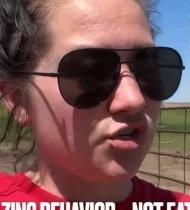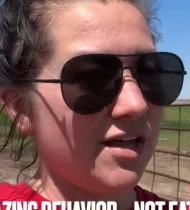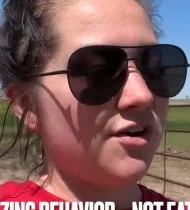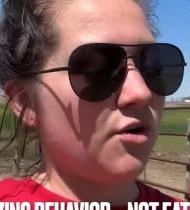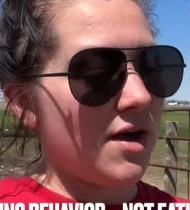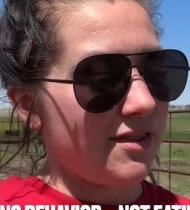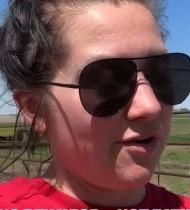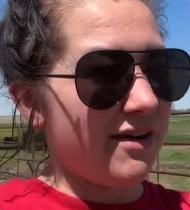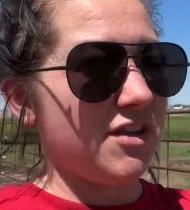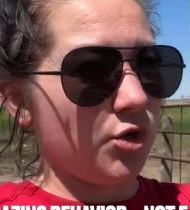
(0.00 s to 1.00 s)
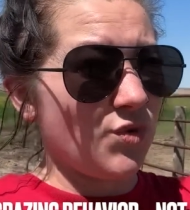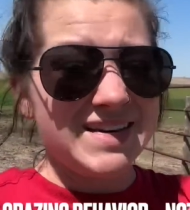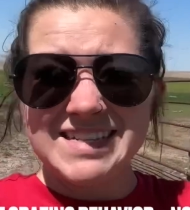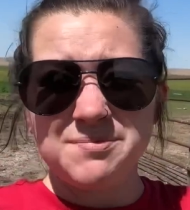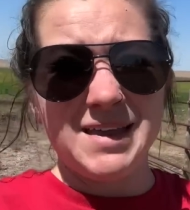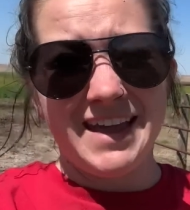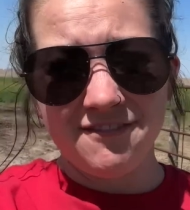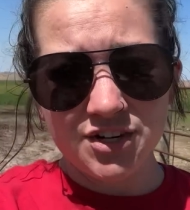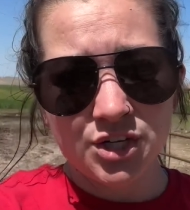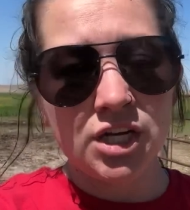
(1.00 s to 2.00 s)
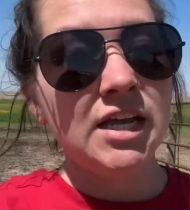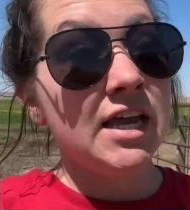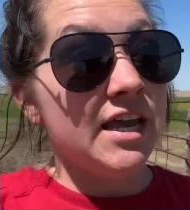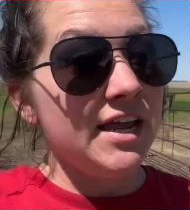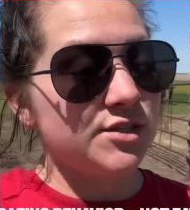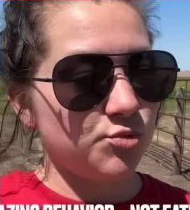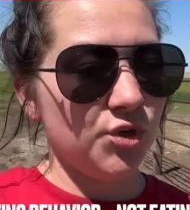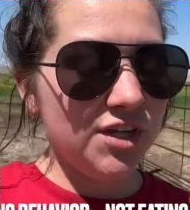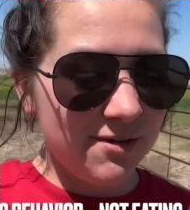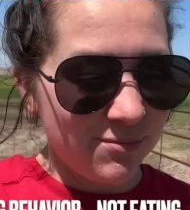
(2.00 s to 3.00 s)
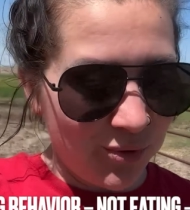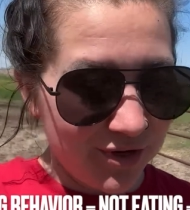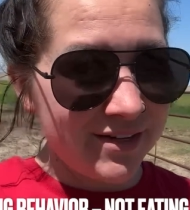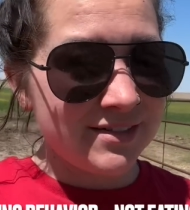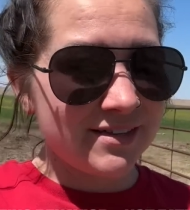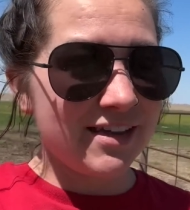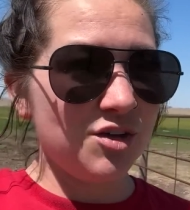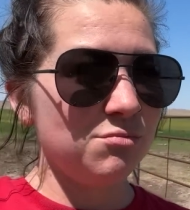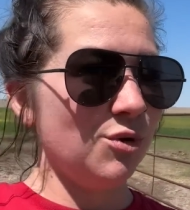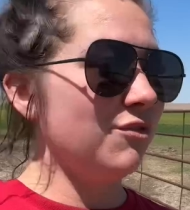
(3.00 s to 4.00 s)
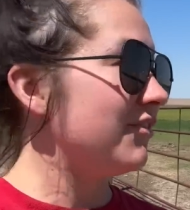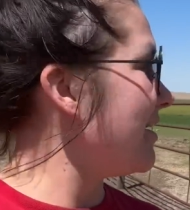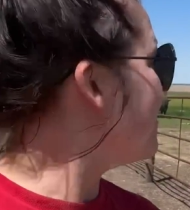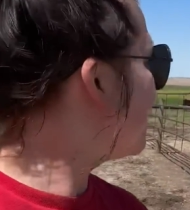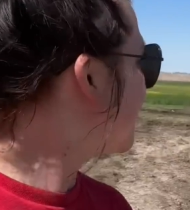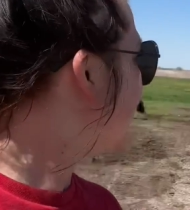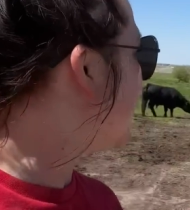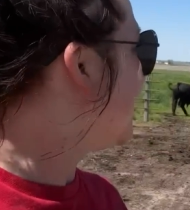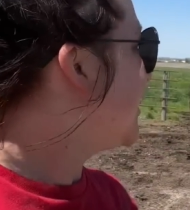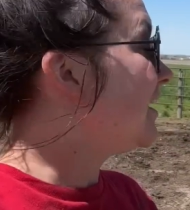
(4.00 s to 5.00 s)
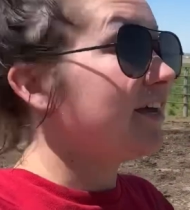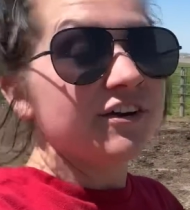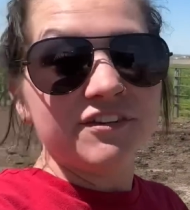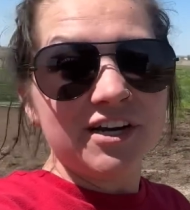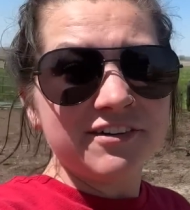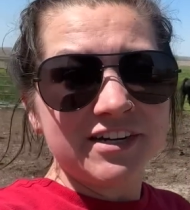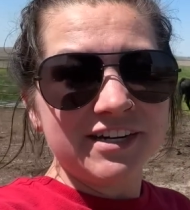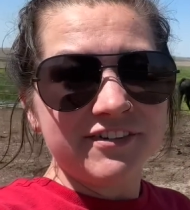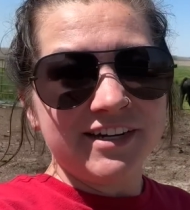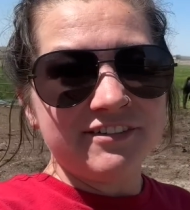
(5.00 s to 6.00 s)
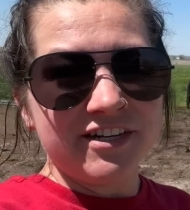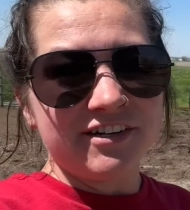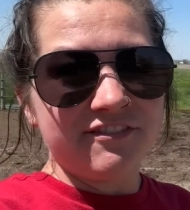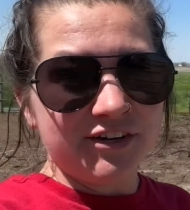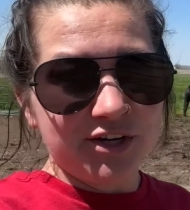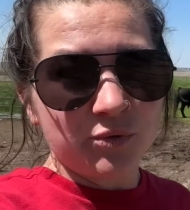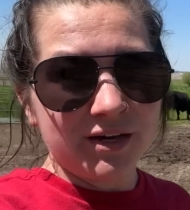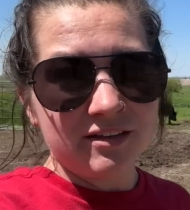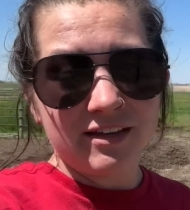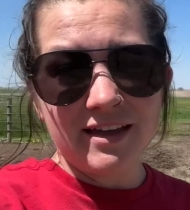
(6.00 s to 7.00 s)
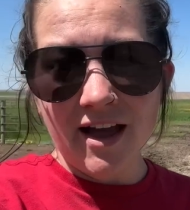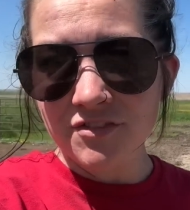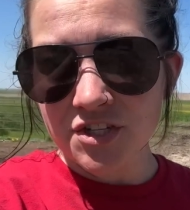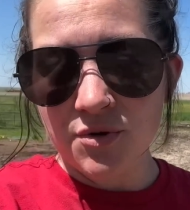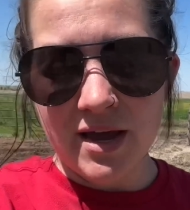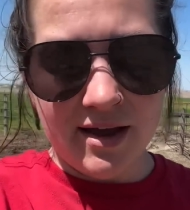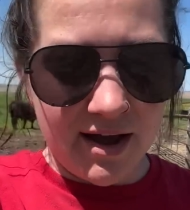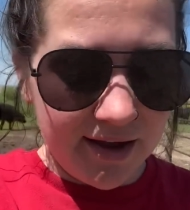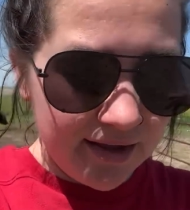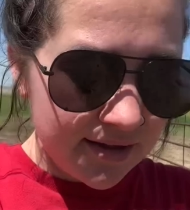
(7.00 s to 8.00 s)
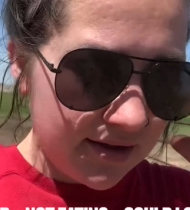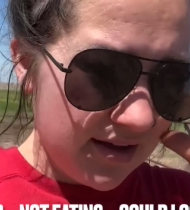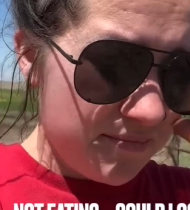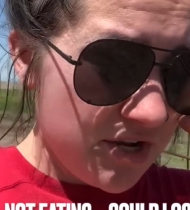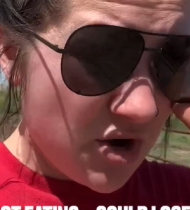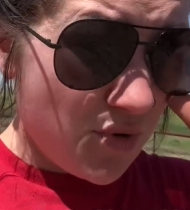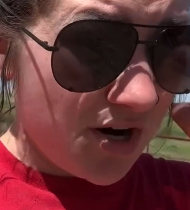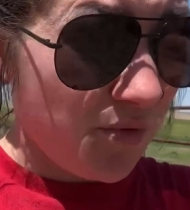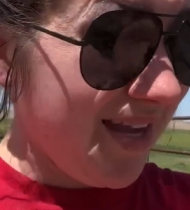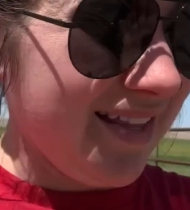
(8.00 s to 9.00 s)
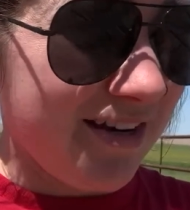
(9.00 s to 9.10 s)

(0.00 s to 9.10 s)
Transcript: they don't have like grazing behavior. It's really important that you move them very, very, very, very, very quickly after you AI. You don't want to wait like